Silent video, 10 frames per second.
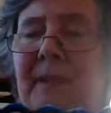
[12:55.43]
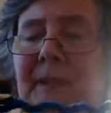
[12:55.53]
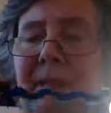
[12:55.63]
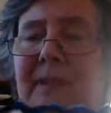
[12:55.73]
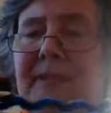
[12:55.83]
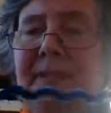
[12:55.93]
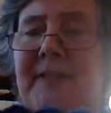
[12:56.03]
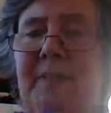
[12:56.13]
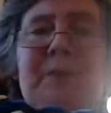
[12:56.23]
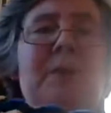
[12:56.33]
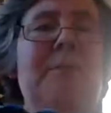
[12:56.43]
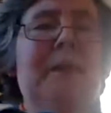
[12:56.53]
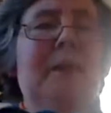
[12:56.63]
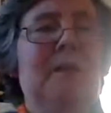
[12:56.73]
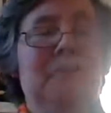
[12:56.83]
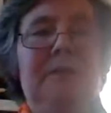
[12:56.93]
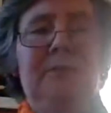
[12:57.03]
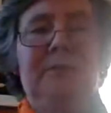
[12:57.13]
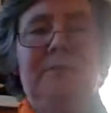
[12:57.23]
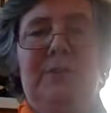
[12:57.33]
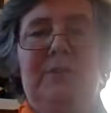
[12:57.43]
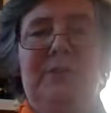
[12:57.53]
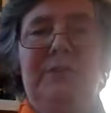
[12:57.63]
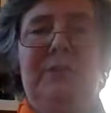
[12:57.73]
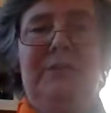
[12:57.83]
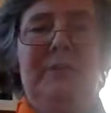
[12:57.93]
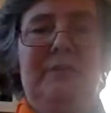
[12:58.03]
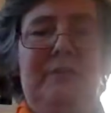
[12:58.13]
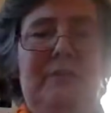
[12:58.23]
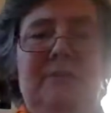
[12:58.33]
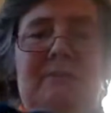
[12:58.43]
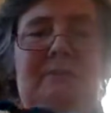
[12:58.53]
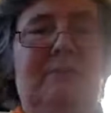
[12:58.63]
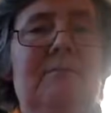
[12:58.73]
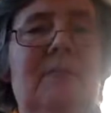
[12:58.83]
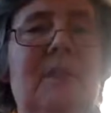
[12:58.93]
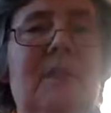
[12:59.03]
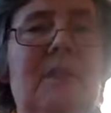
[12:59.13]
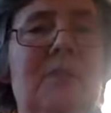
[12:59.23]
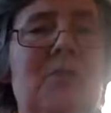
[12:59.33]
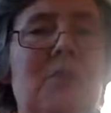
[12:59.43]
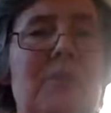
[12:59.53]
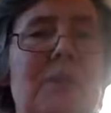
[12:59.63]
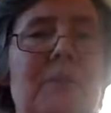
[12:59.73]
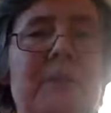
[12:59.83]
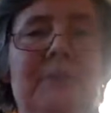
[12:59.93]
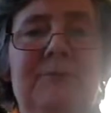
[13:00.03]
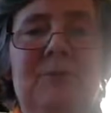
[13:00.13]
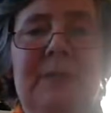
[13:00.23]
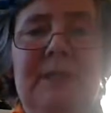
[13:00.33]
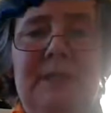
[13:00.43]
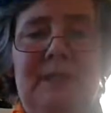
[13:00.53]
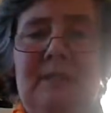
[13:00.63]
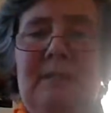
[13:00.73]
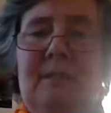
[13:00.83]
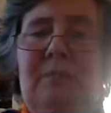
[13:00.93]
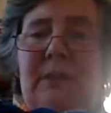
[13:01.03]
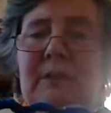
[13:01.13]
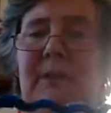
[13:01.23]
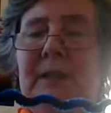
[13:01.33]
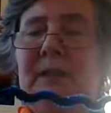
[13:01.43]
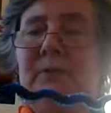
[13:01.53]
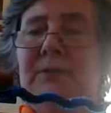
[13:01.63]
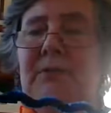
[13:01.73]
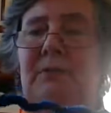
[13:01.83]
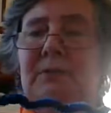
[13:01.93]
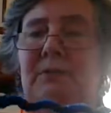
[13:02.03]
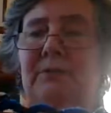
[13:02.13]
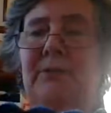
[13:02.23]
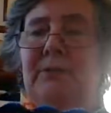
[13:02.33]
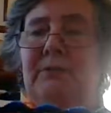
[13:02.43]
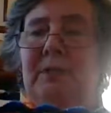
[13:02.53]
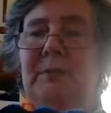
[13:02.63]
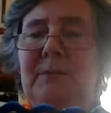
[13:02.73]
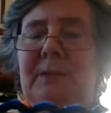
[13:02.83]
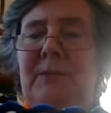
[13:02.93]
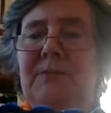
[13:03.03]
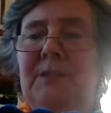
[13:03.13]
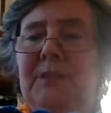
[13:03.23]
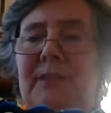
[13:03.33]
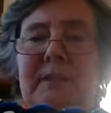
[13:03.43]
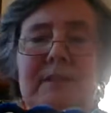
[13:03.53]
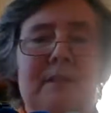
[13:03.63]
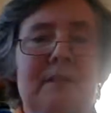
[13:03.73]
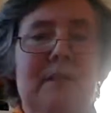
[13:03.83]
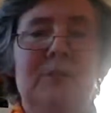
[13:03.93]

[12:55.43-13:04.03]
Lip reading: I noticed they put it back up, but it wasn't much use because they chopped it about 4 minutes in. So putting it back up was not a lot of use, really. But they obviously decided there